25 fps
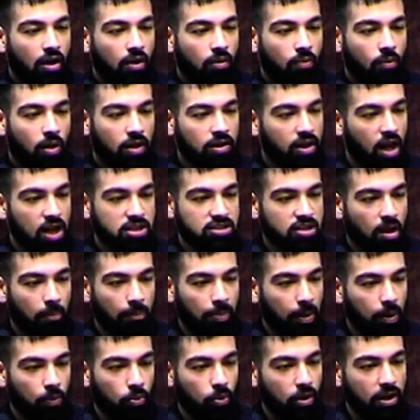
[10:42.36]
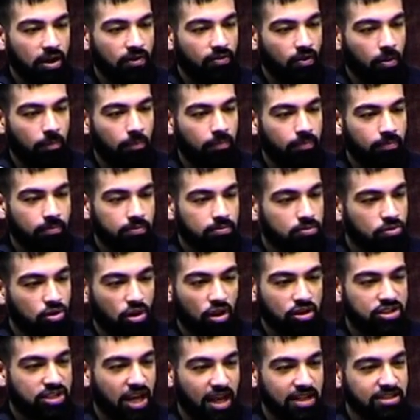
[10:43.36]
Wallah, some people will even, you
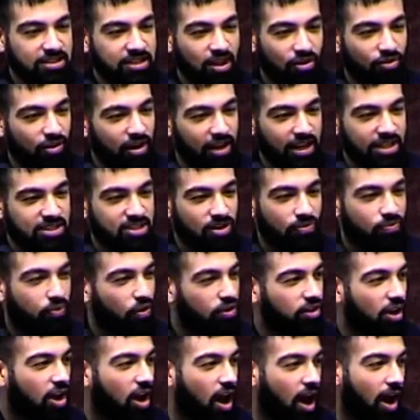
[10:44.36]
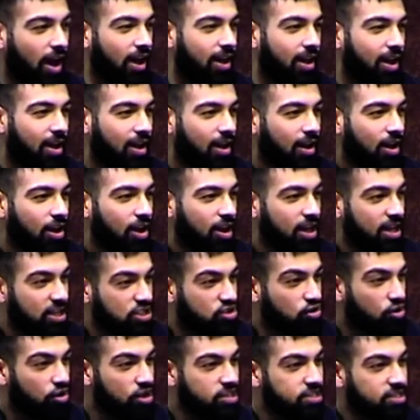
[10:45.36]
know, change their religion for the guy. He's
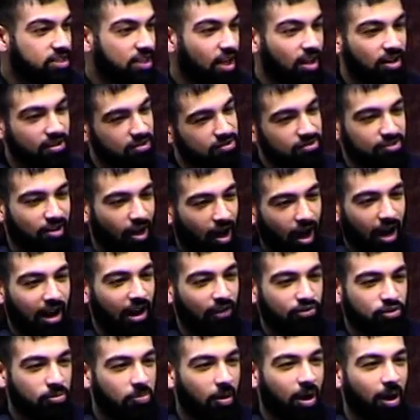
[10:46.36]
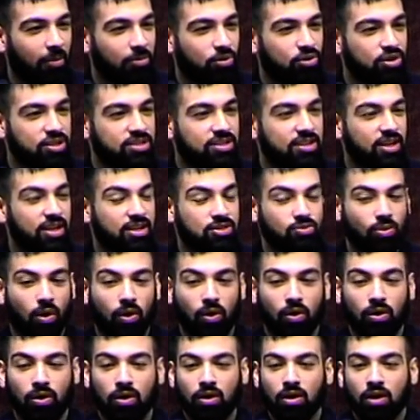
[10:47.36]
Christian? I'll have to become Christian as
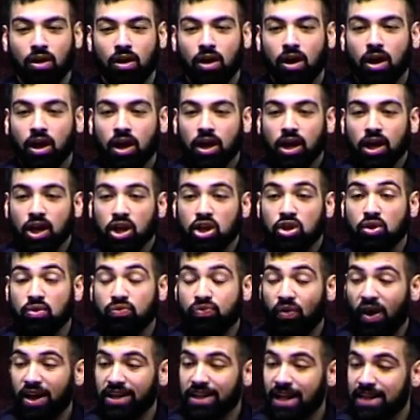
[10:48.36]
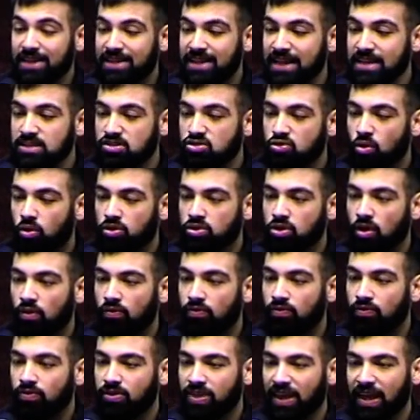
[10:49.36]
well. You find that this sort
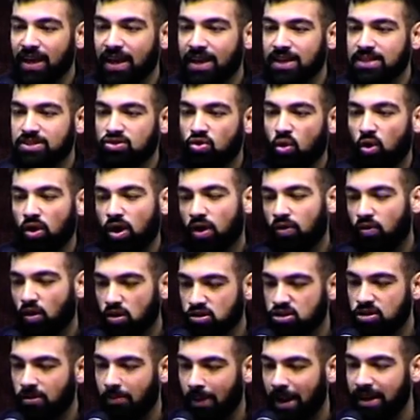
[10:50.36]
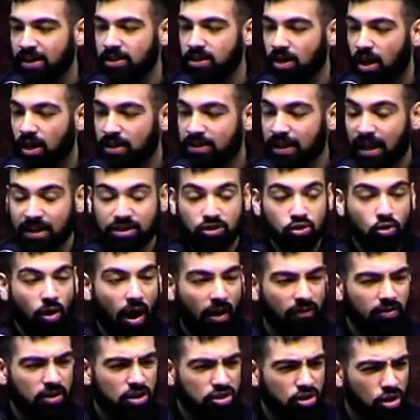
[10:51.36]
of thing is called erotomania, that you
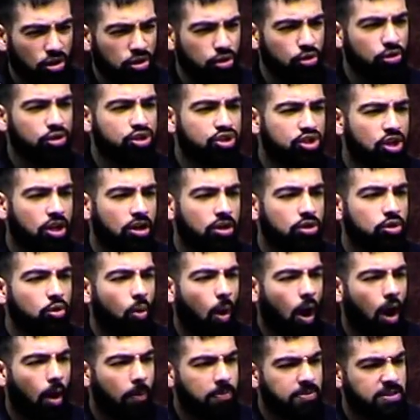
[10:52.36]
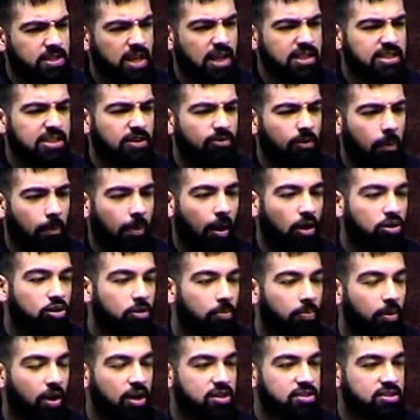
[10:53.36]
have a delusion, you are obsessive about a
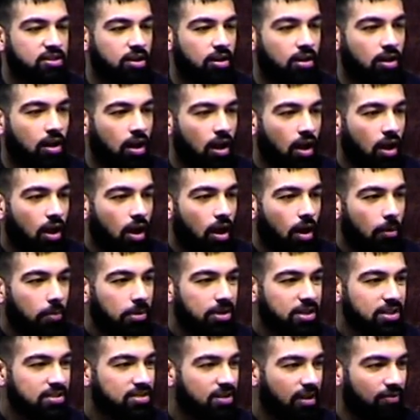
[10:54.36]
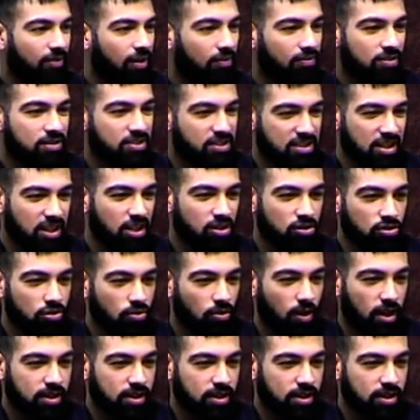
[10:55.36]
person, but he's never even seen you.